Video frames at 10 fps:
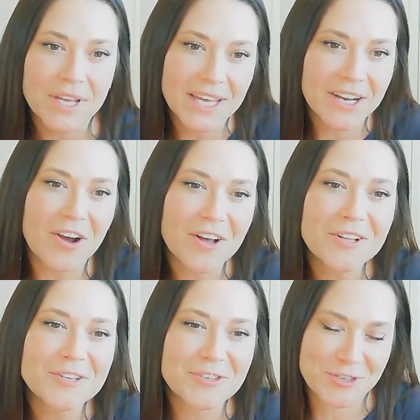it
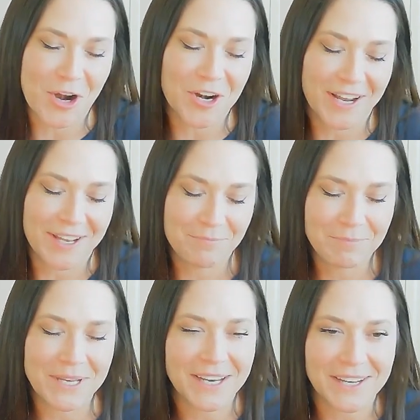all started
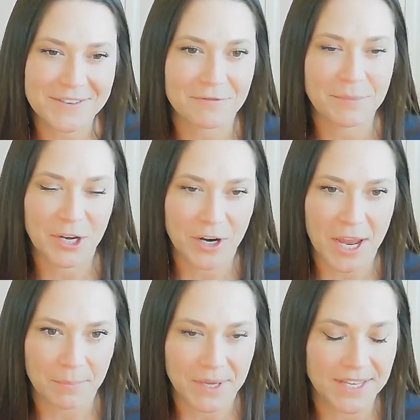because of my
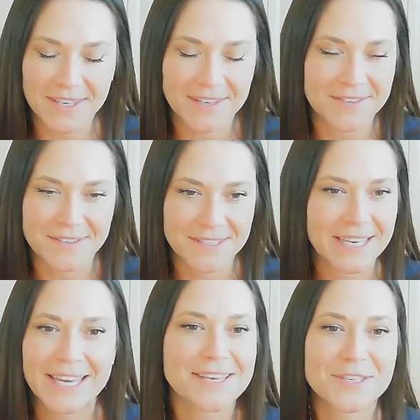grandpa. He's
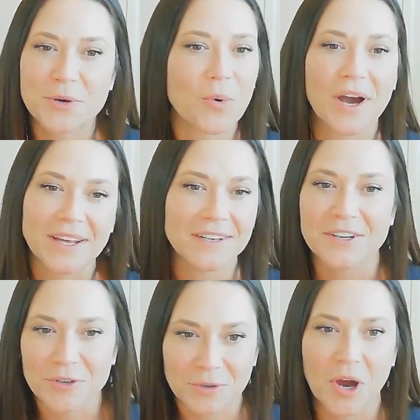the one
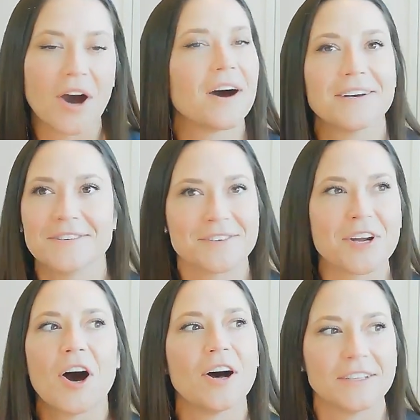who caused
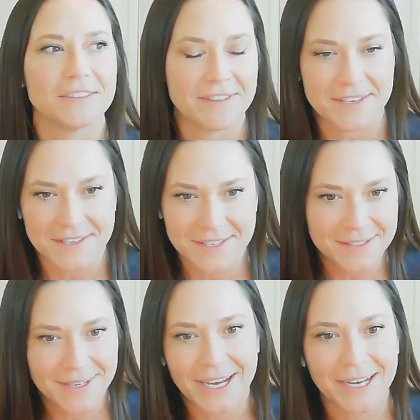all of this
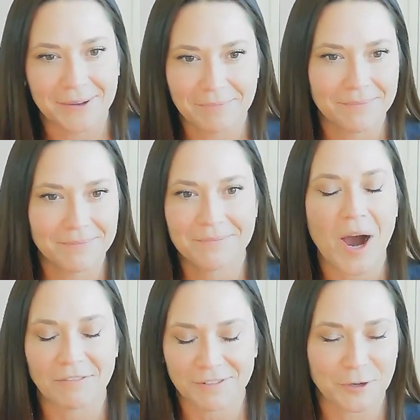
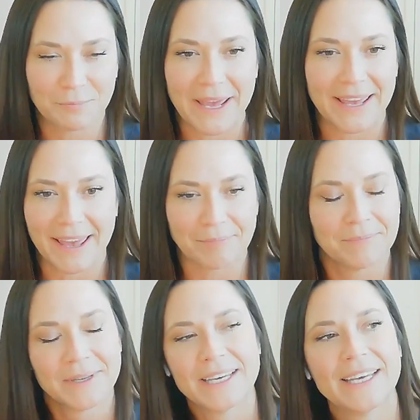off-road
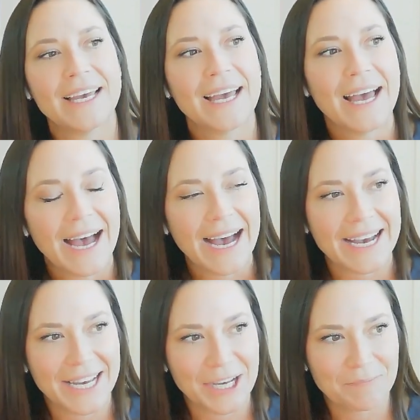mayhem.
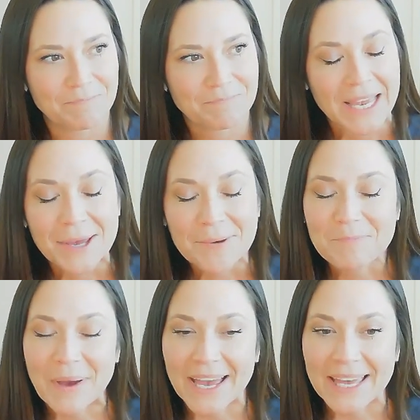Um,
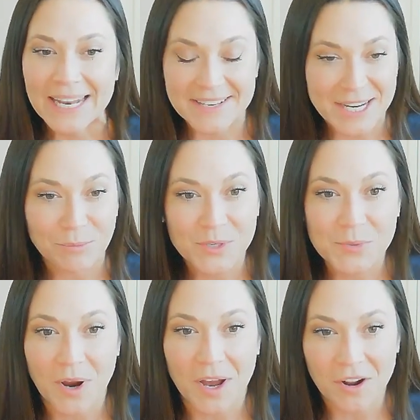but his name was
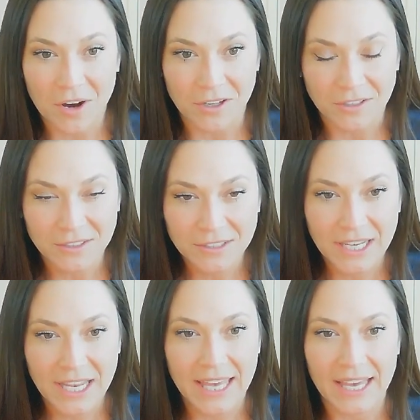Rod Hall,
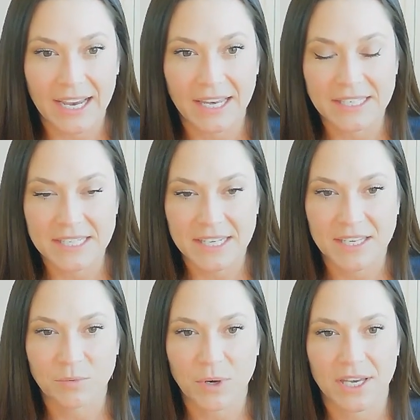and
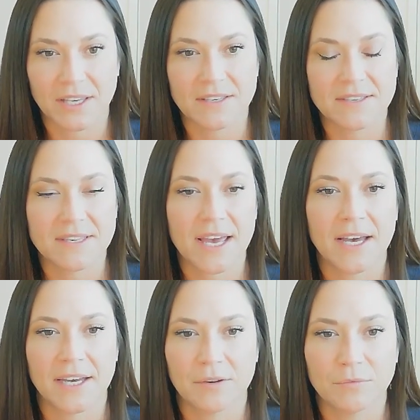he
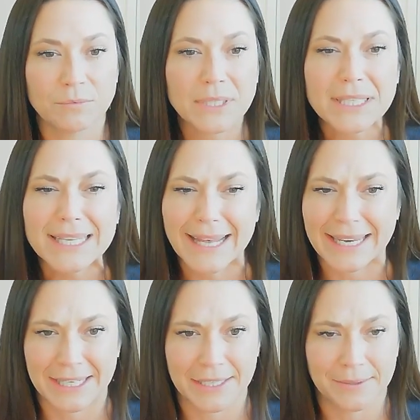was really
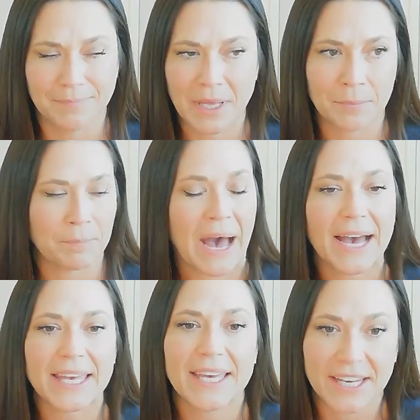like a
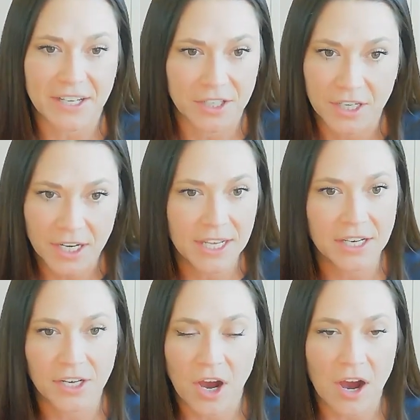pioneer
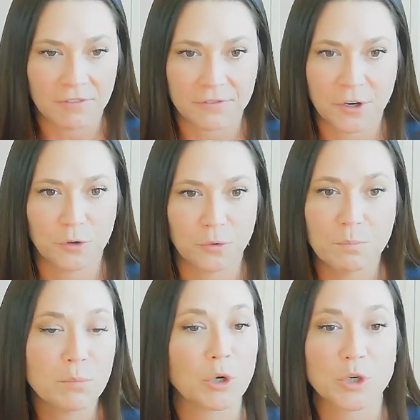in off-road
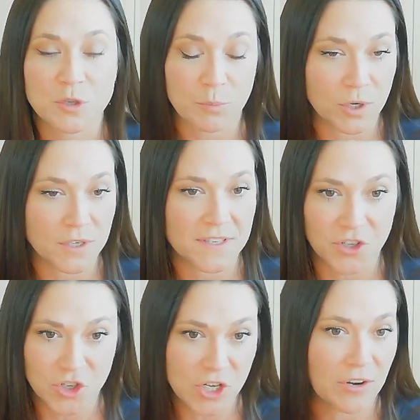motorsports
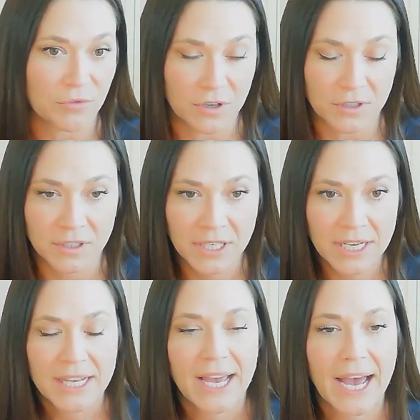in general.
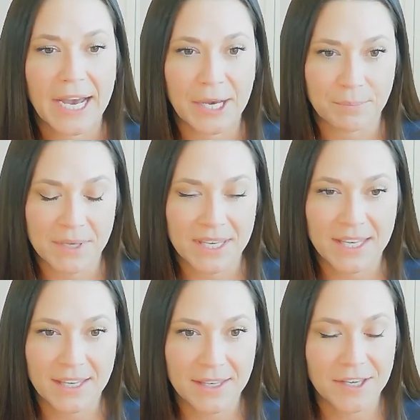
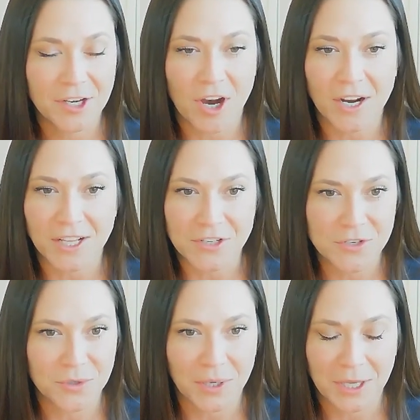He got
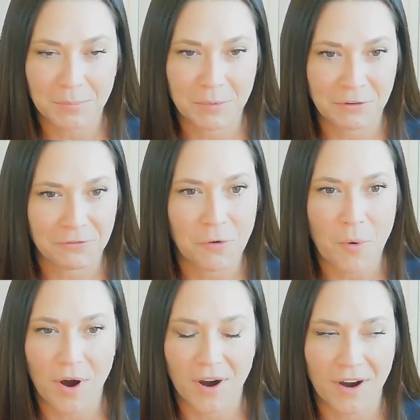into it
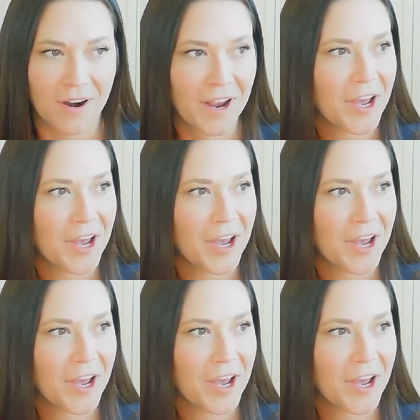before